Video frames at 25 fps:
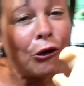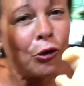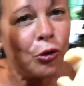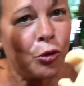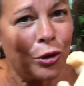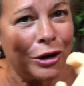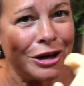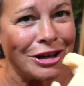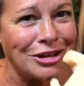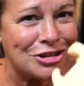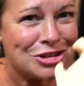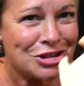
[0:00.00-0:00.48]

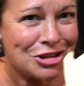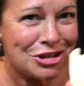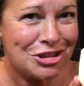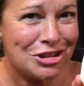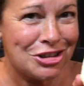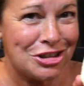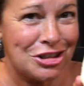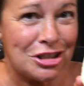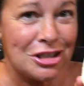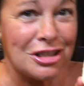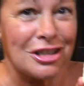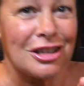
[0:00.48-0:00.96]
which
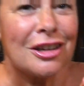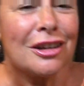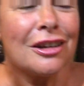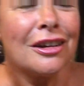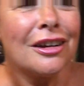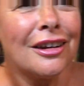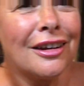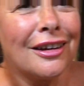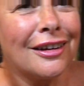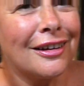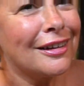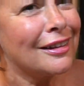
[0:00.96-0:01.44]
is
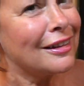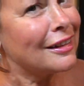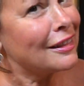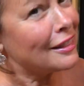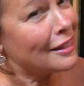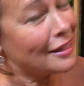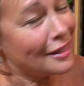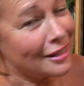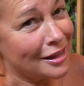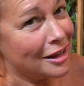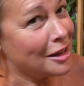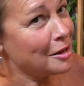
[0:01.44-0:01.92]

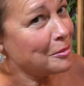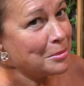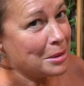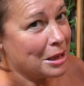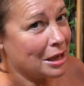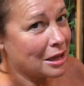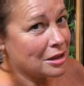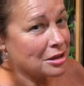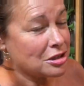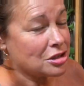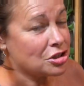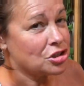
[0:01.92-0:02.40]
the
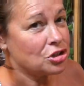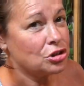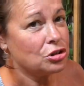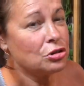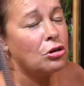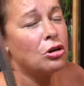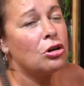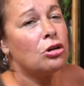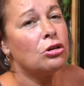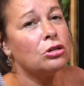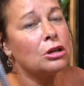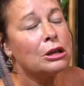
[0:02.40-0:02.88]
best.
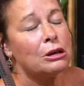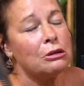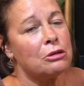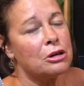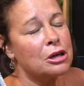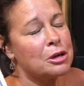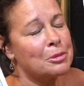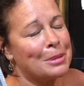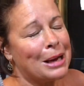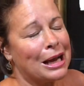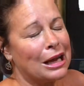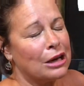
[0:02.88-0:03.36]
You only
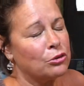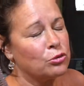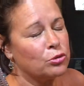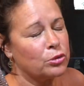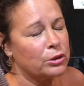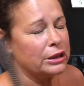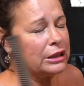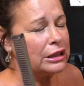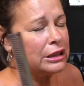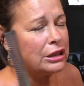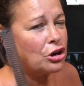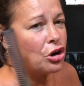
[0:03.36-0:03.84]
want to buy
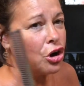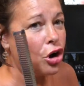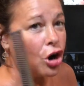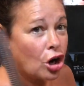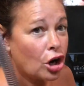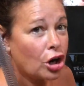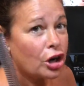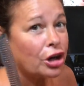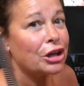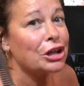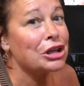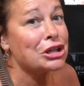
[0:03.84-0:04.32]
really
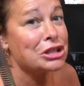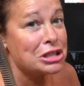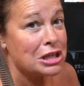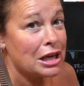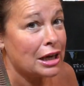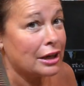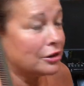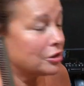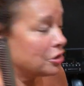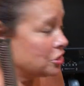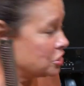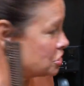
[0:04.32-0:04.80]
hard
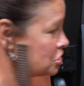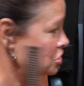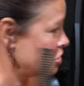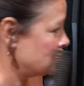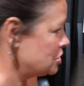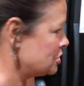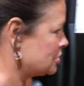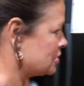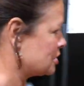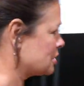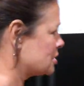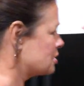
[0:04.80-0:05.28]
Italian
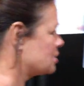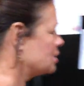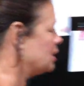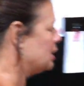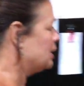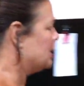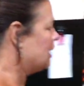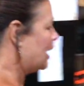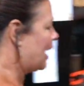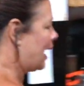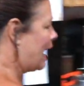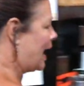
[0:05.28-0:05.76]
cheeses.
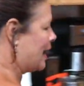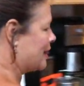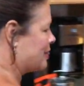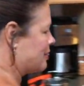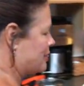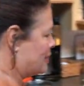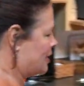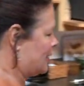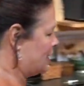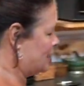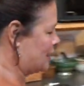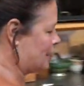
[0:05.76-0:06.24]
And
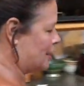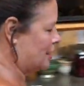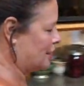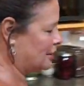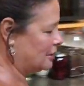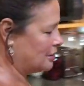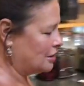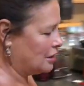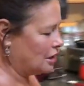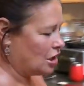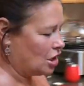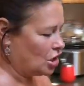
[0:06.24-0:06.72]

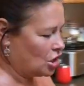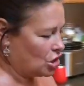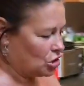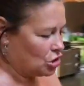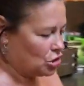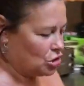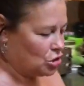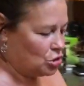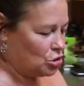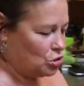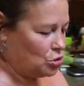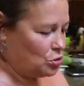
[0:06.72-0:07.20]
then
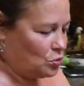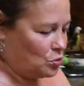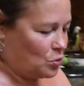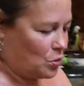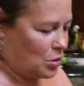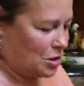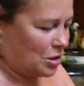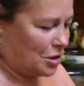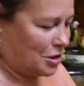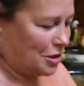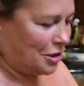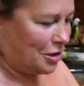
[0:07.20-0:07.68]
you
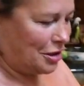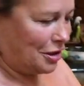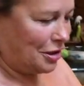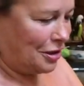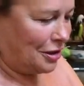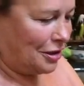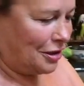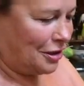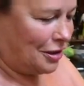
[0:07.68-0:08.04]
want